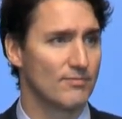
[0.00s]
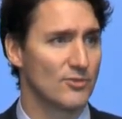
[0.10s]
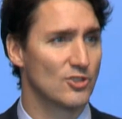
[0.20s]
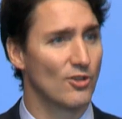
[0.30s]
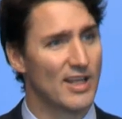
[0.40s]

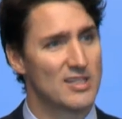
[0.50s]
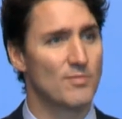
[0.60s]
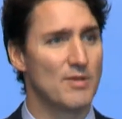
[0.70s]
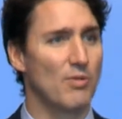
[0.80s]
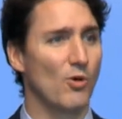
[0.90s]
So let's
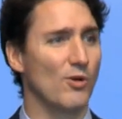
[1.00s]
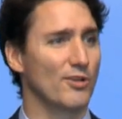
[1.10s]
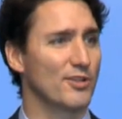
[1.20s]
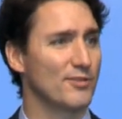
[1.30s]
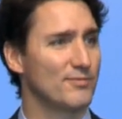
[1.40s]
be
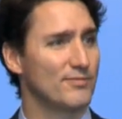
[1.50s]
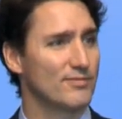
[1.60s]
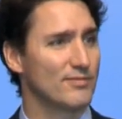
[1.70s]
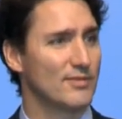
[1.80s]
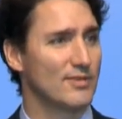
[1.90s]
bold.
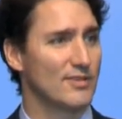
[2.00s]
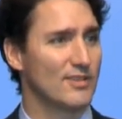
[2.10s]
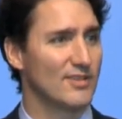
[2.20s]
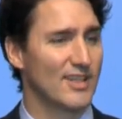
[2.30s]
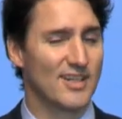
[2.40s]

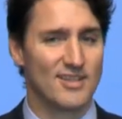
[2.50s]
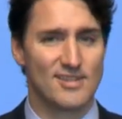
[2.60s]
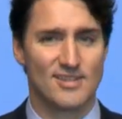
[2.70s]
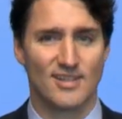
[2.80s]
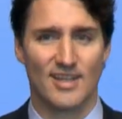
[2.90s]
Let
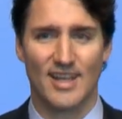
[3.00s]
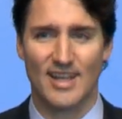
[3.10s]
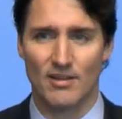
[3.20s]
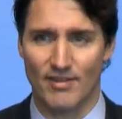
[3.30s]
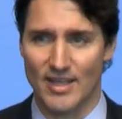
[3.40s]
us
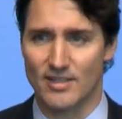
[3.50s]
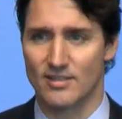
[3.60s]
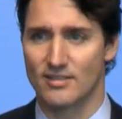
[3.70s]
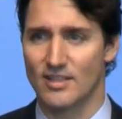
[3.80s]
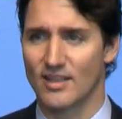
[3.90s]
innovate.
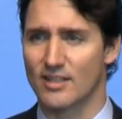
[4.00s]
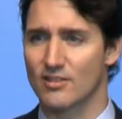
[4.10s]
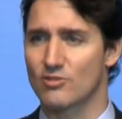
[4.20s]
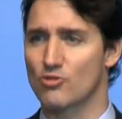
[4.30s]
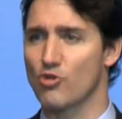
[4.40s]
Let
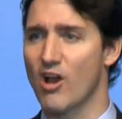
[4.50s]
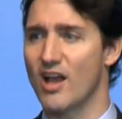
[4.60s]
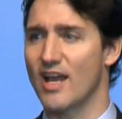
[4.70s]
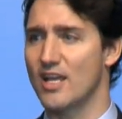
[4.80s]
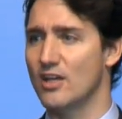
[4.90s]
us
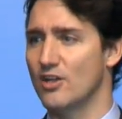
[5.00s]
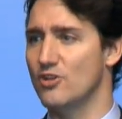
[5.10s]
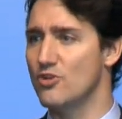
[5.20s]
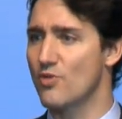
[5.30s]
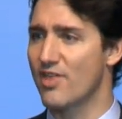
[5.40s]
try
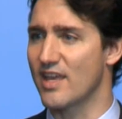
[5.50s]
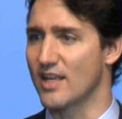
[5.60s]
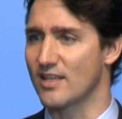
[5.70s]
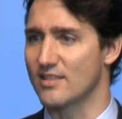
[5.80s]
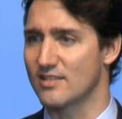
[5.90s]
new
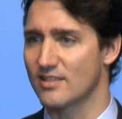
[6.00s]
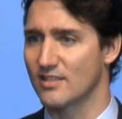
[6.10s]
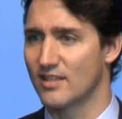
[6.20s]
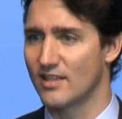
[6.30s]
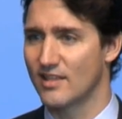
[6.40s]
things.
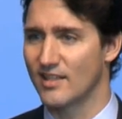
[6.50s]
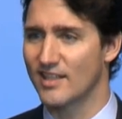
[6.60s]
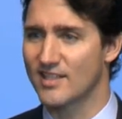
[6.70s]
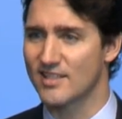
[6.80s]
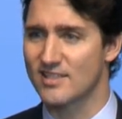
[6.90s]

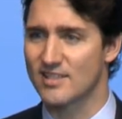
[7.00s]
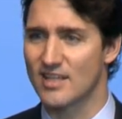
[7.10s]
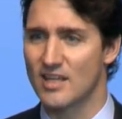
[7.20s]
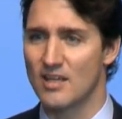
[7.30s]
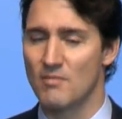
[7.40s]
Let
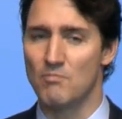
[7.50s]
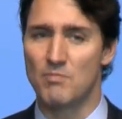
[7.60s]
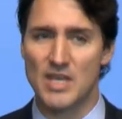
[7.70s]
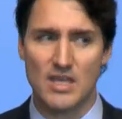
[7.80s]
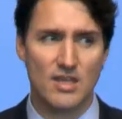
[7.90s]
us
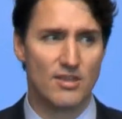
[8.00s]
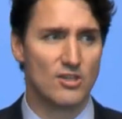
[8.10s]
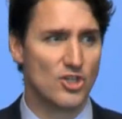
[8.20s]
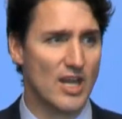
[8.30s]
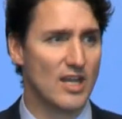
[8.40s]
be the
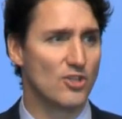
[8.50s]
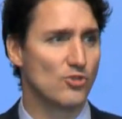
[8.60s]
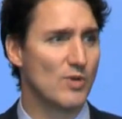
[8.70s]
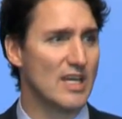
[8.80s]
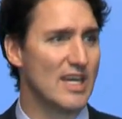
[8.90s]
change
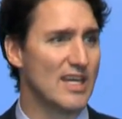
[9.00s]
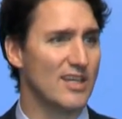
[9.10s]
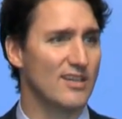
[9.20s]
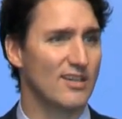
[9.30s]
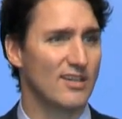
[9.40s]
we
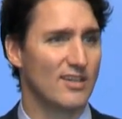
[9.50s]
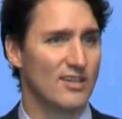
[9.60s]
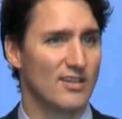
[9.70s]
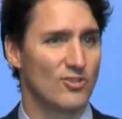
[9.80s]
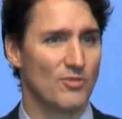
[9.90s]
need
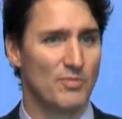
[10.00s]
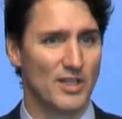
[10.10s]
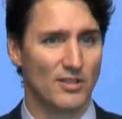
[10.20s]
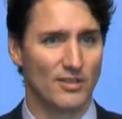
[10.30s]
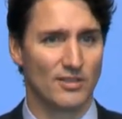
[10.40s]
to
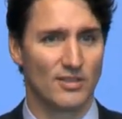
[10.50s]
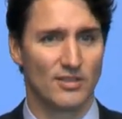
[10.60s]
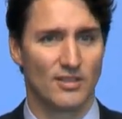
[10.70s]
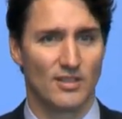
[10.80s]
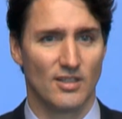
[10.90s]
build
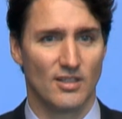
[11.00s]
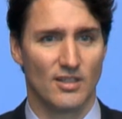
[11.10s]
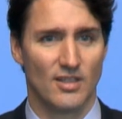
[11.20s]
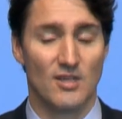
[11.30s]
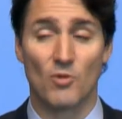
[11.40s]

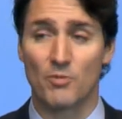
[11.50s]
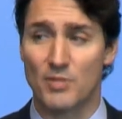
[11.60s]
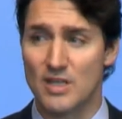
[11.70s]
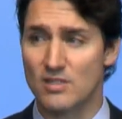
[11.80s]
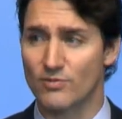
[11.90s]
a more
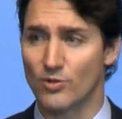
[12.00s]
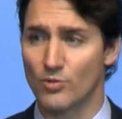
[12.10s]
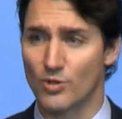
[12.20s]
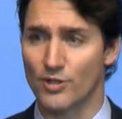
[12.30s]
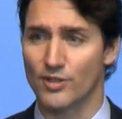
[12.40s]
peaceful
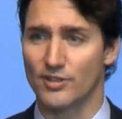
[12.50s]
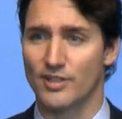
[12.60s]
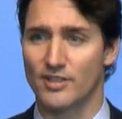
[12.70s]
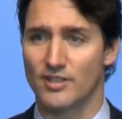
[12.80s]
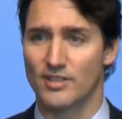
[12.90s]
world
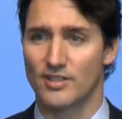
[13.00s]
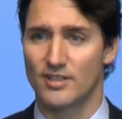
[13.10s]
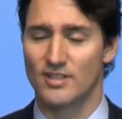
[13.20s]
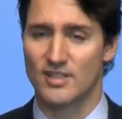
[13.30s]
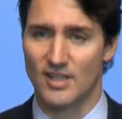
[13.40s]

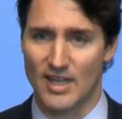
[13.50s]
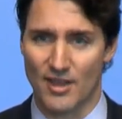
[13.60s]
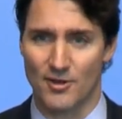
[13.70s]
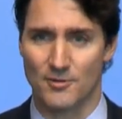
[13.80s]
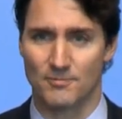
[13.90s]

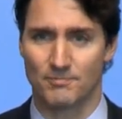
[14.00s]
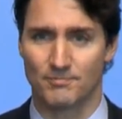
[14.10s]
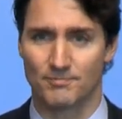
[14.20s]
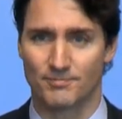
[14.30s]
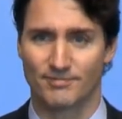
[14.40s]
together.
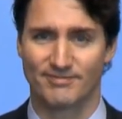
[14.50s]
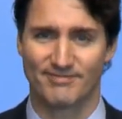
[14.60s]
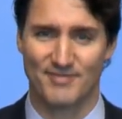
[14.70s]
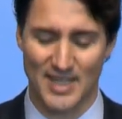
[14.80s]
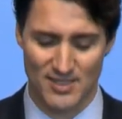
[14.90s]

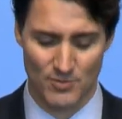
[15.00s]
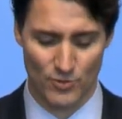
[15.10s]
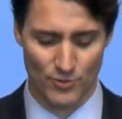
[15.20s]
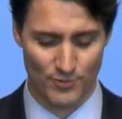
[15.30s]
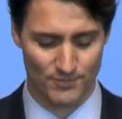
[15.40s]
Merci
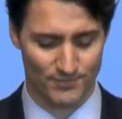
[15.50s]
beaucoup.